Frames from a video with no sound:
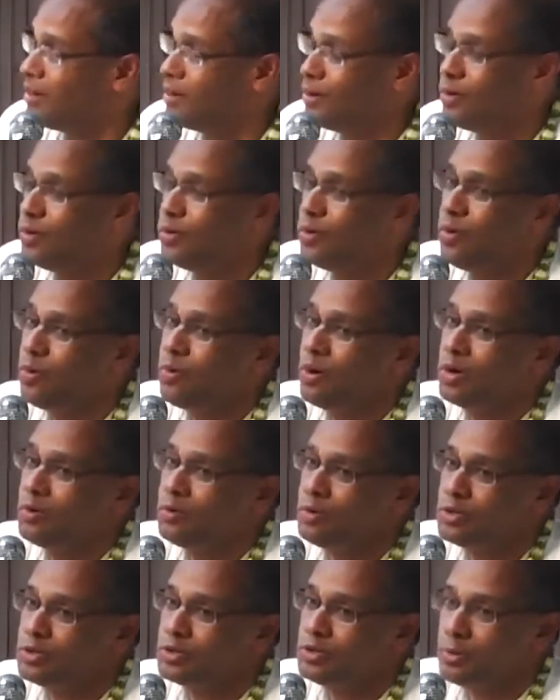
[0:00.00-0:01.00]
no one
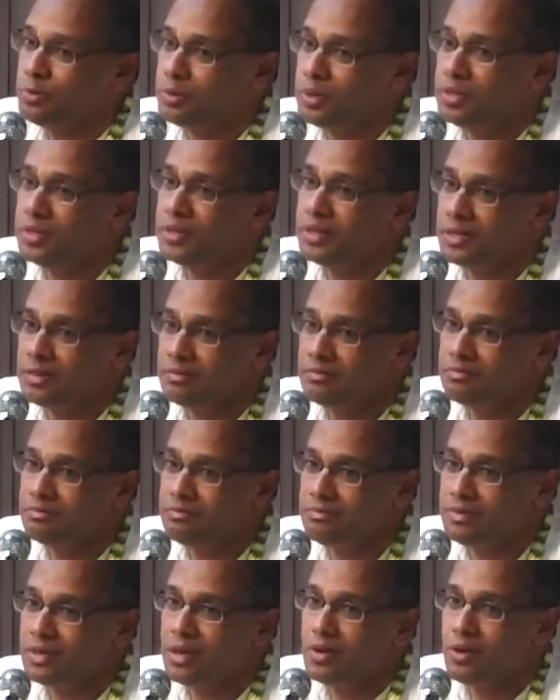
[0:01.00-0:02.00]
will stop hearing
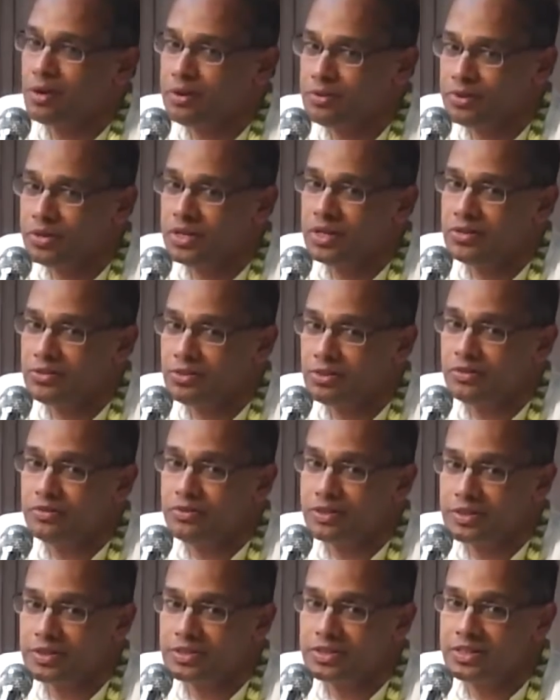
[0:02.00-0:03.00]
the glorification of
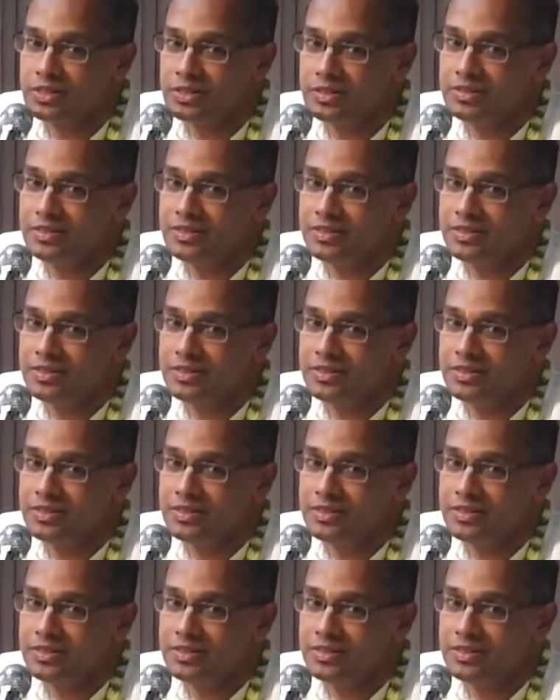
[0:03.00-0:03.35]
Krishna.